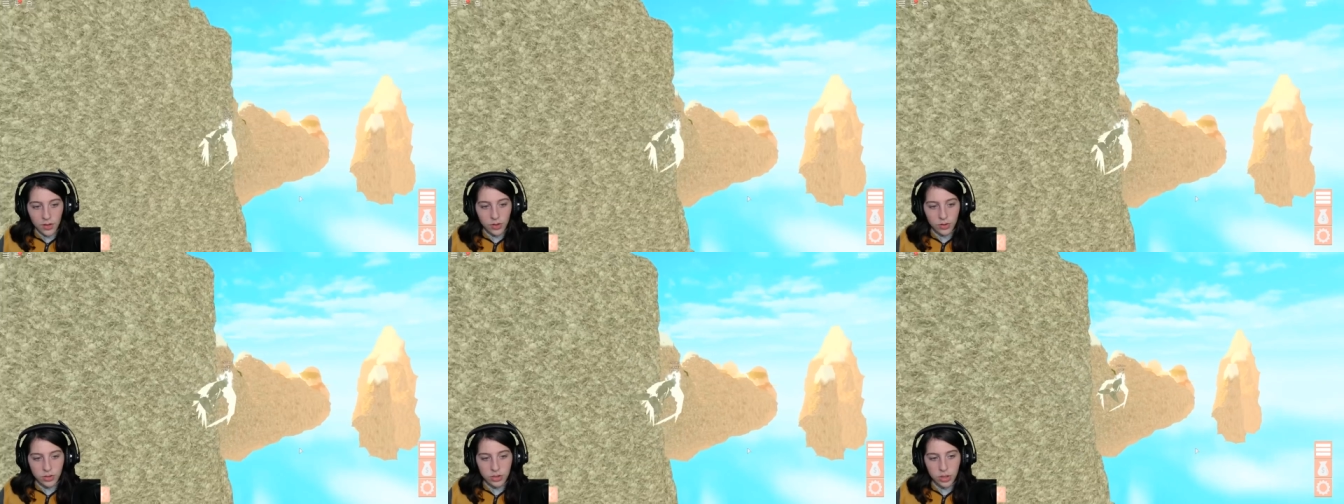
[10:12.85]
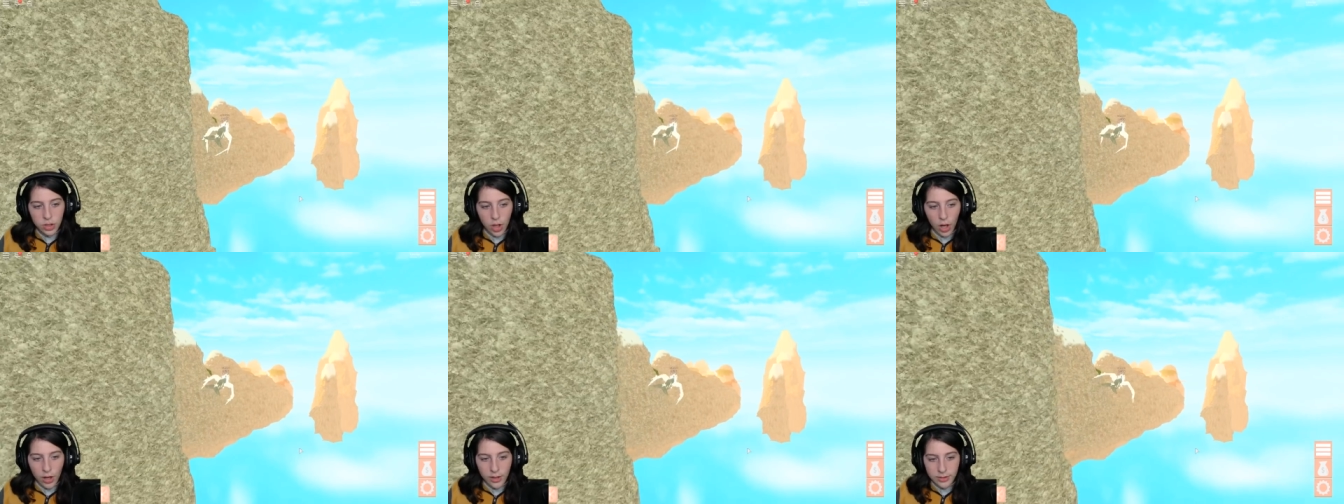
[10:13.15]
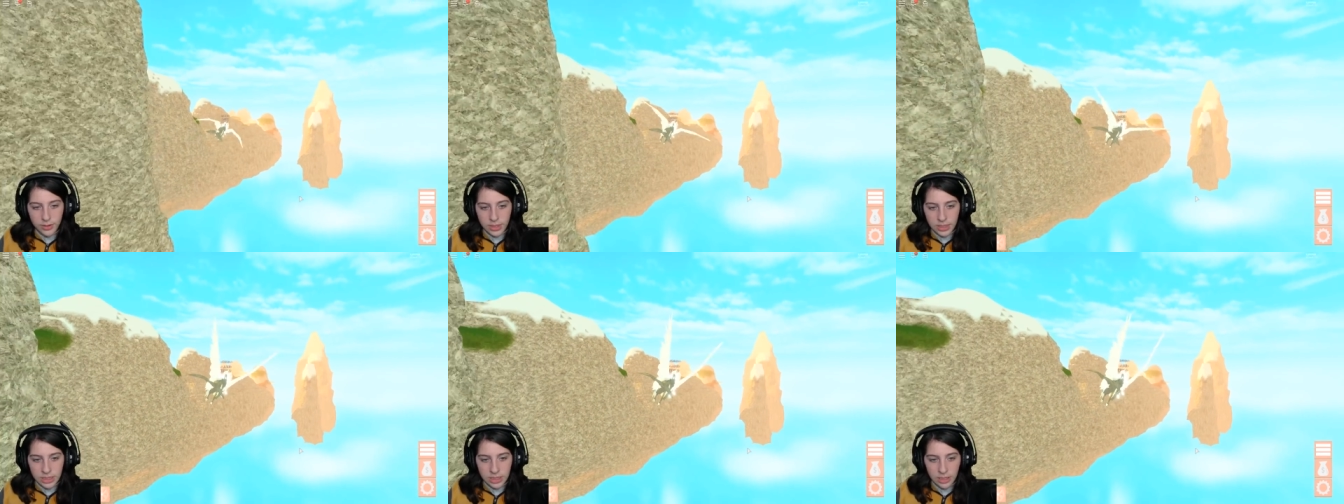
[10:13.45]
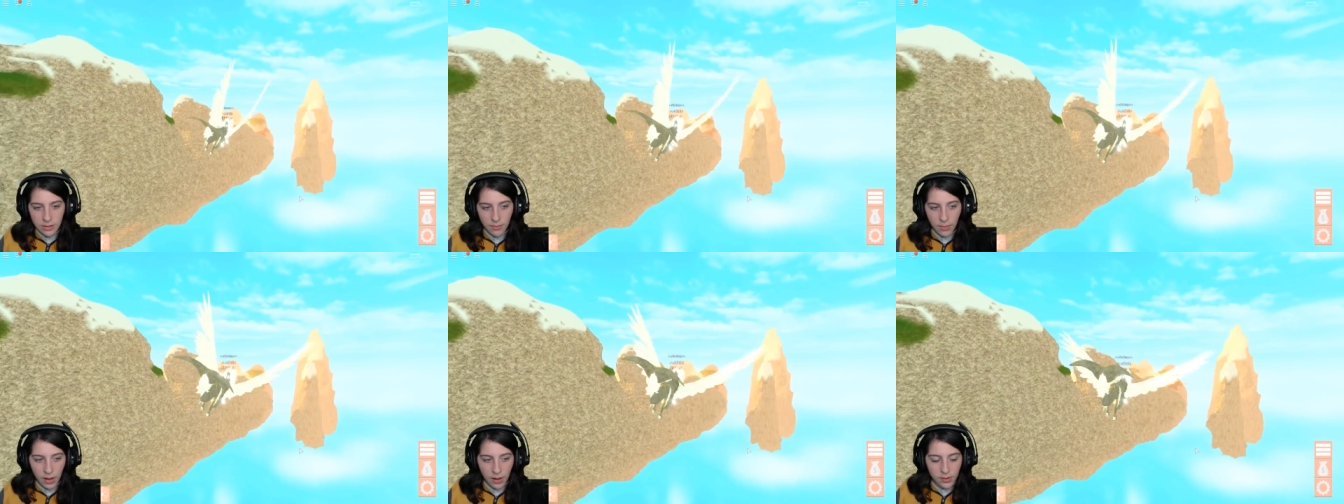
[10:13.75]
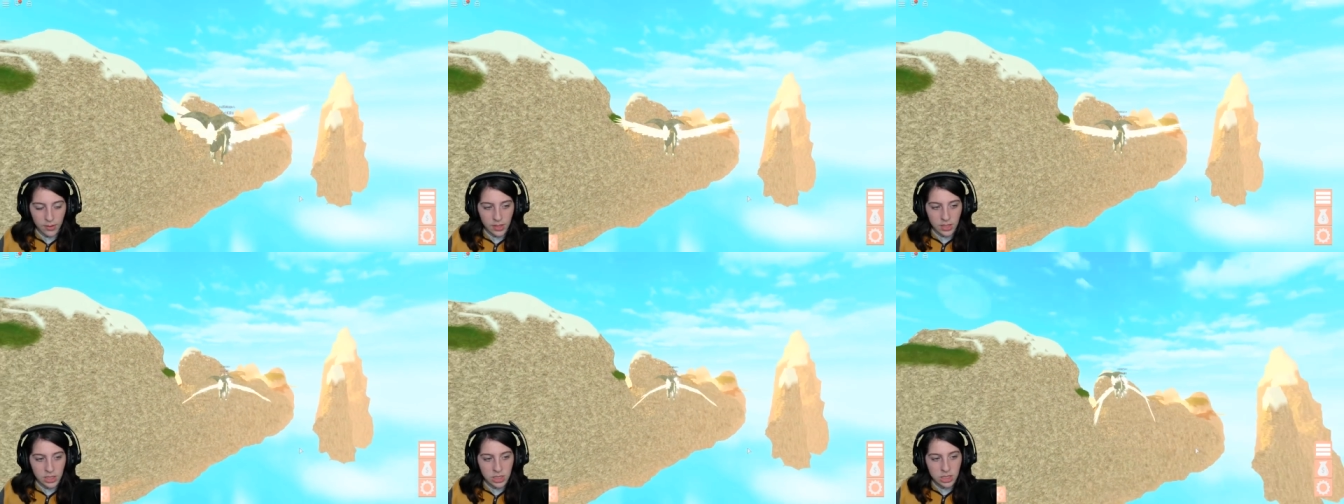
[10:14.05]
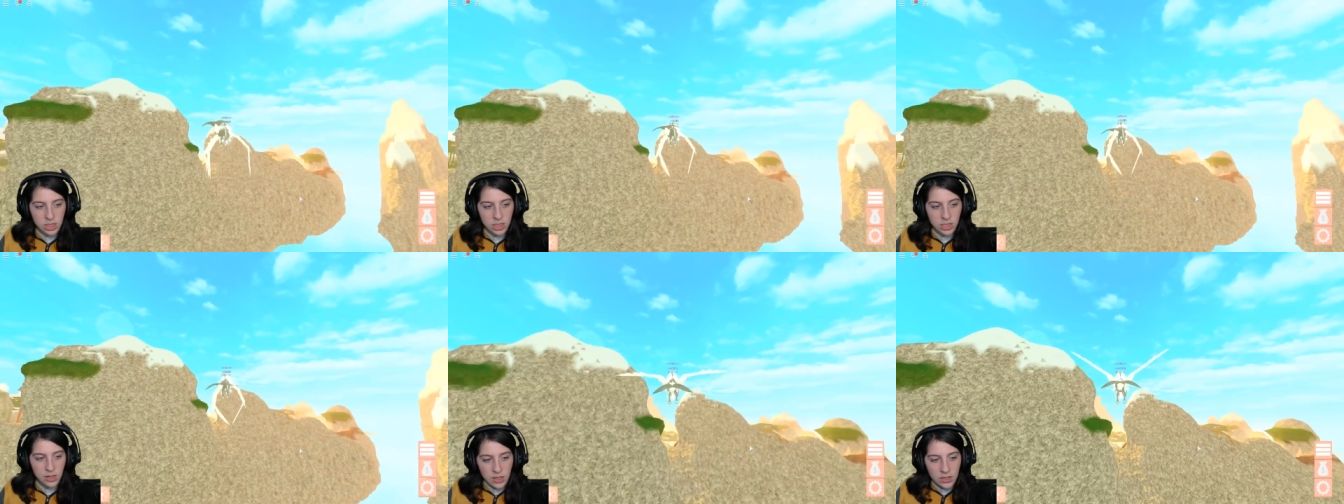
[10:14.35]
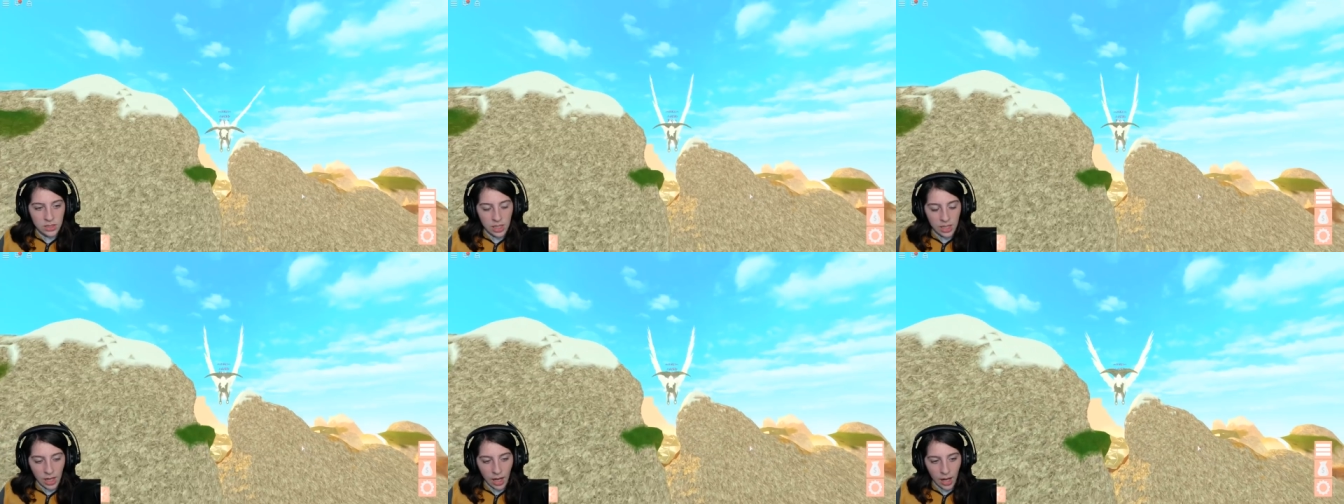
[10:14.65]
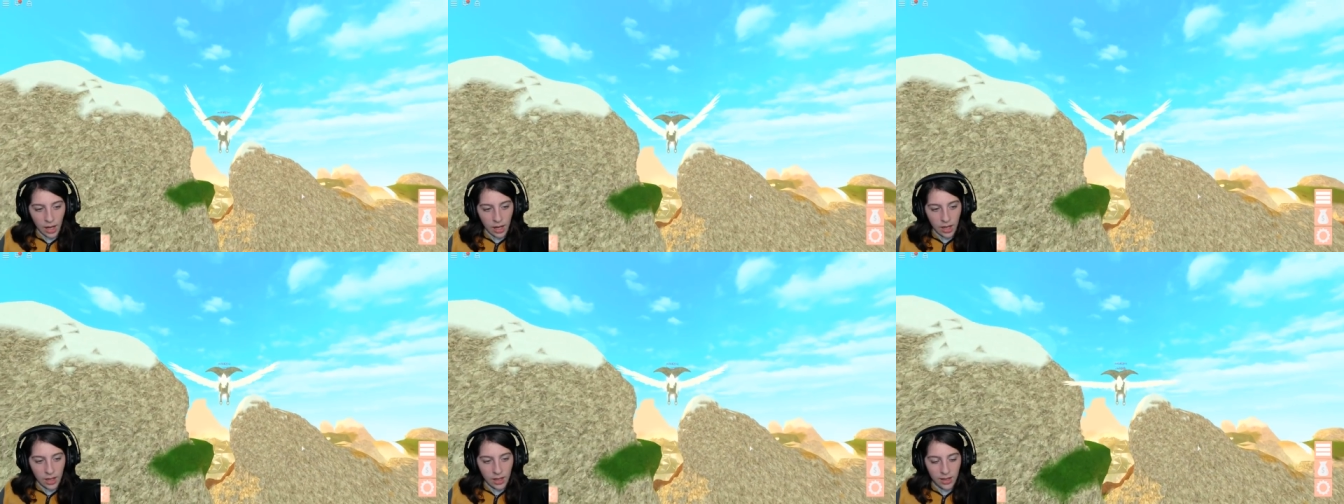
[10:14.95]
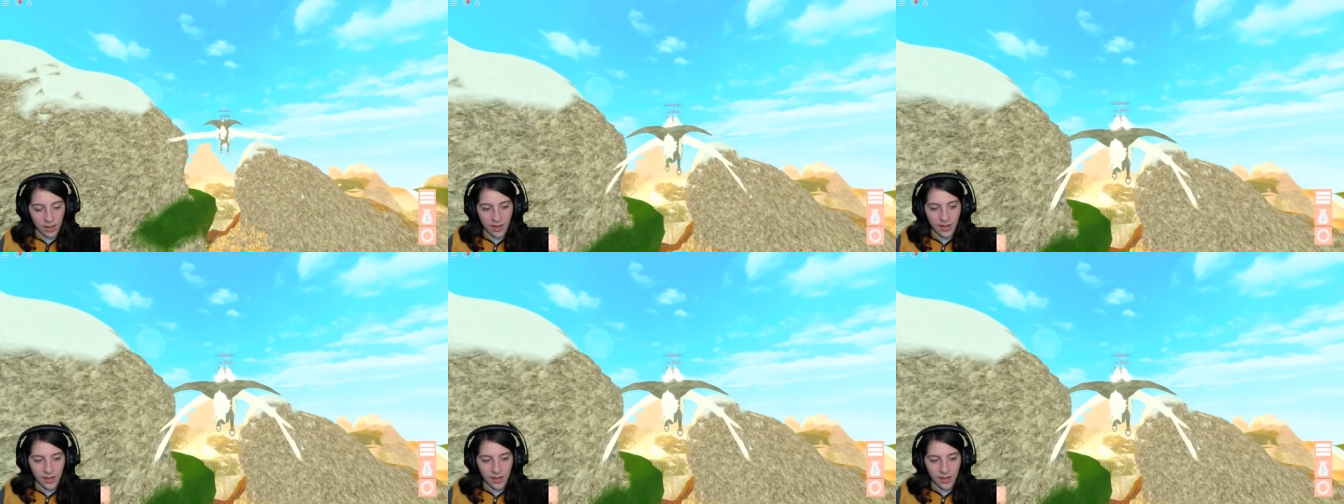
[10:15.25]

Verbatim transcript: Those long distant mountains. It's like, I,